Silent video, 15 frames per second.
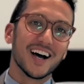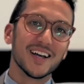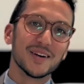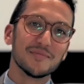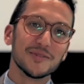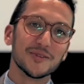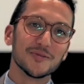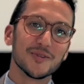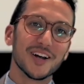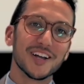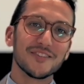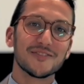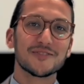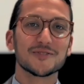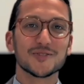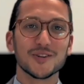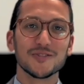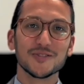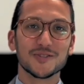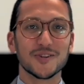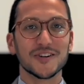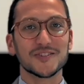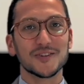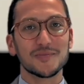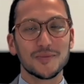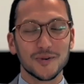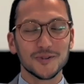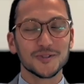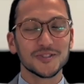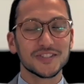Hi, I'm Neil Reif, Service Director of
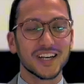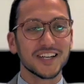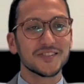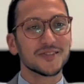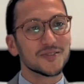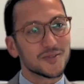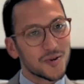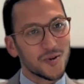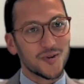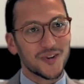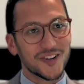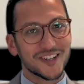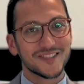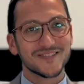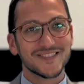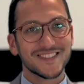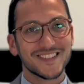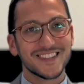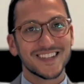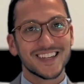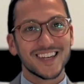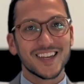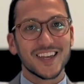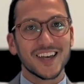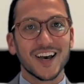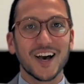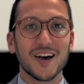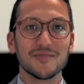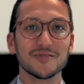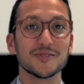Porsche Tysons Corner.
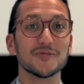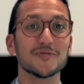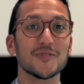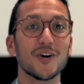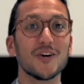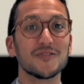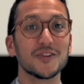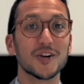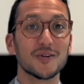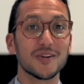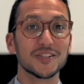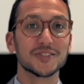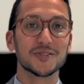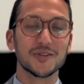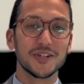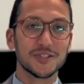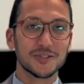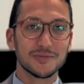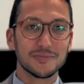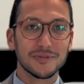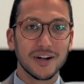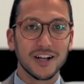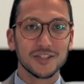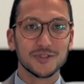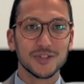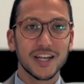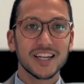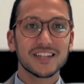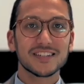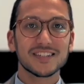I was involved in a restoration
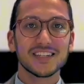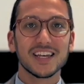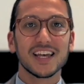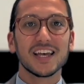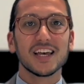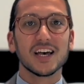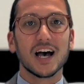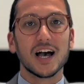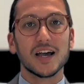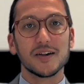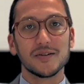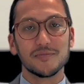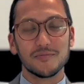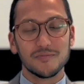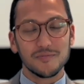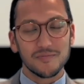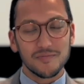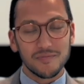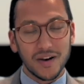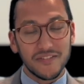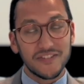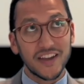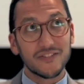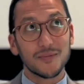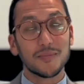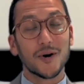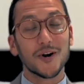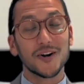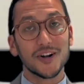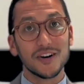project. My favorite
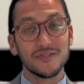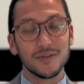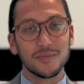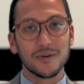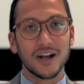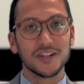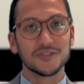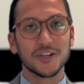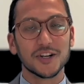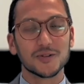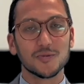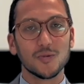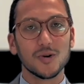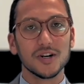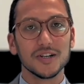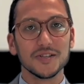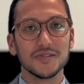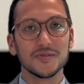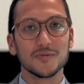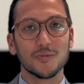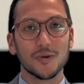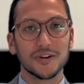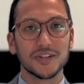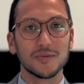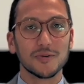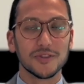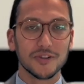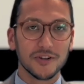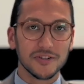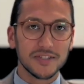part of the project was working
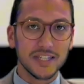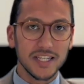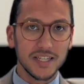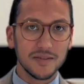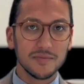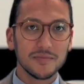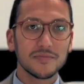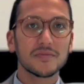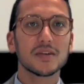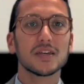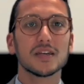with our team,